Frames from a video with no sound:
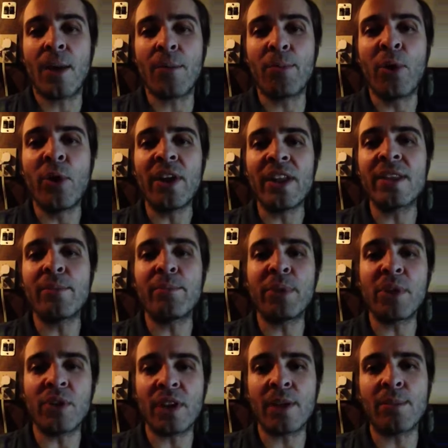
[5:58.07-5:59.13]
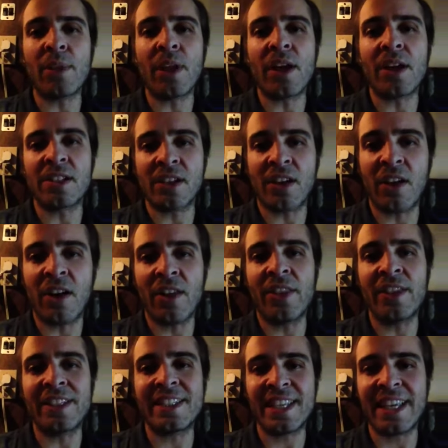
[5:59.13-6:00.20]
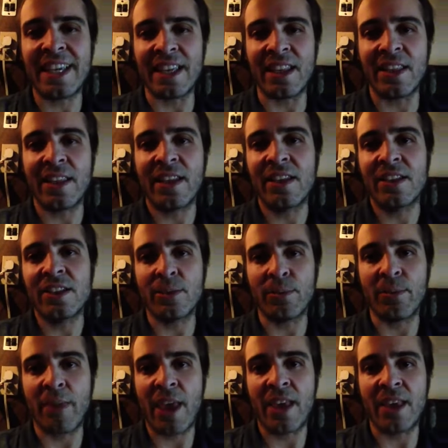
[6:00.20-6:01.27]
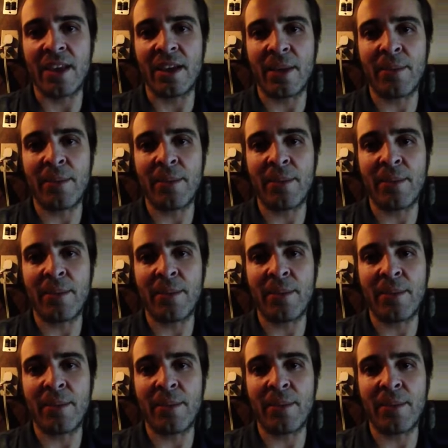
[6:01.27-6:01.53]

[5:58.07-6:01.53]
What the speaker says: putting the building blocks on the teeth to make it. I